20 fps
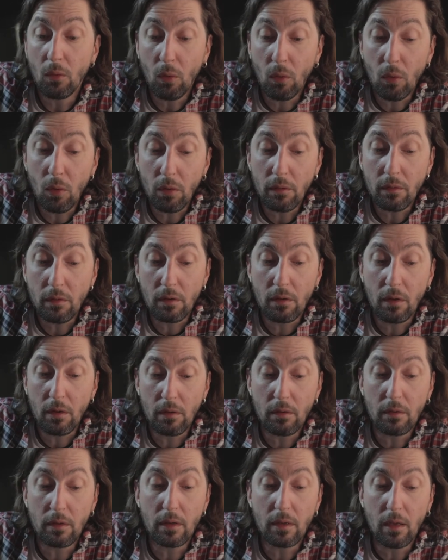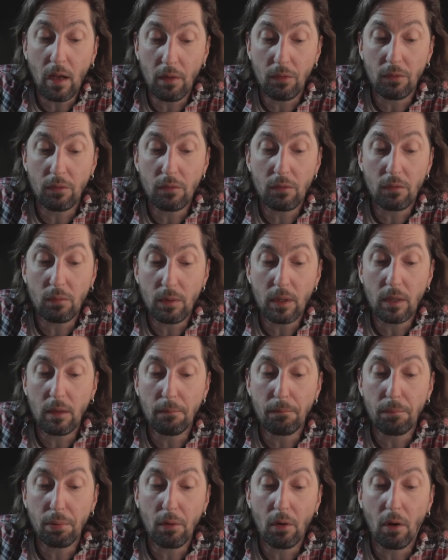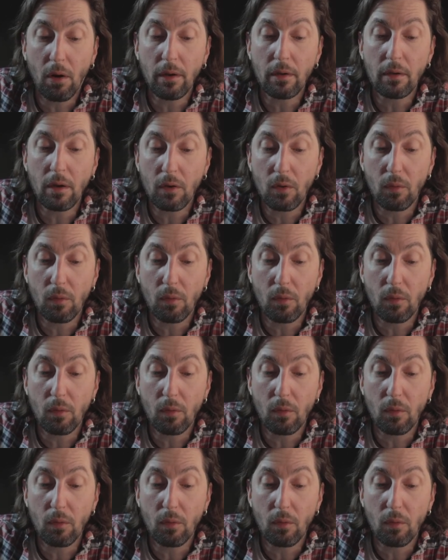ordinary guns we employ a